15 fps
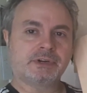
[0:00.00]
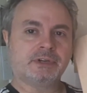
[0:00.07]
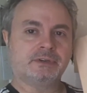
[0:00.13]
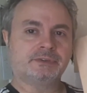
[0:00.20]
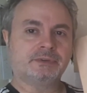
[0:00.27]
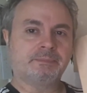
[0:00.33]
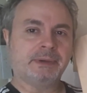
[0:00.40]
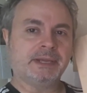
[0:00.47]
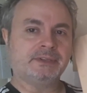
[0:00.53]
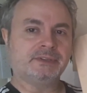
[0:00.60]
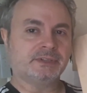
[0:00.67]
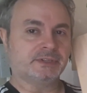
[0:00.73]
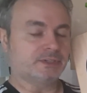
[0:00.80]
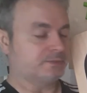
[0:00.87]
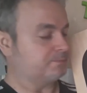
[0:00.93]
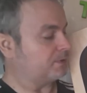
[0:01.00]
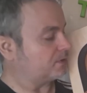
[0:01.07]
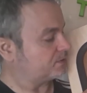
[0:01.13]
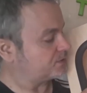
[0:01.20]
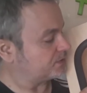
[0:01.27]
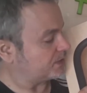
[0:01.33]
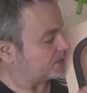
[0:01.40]
on to painting this
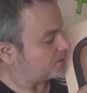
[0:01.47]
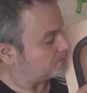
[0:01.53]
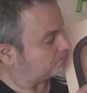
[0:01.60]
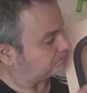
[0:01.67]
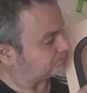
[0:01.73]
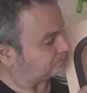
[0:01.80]
box now.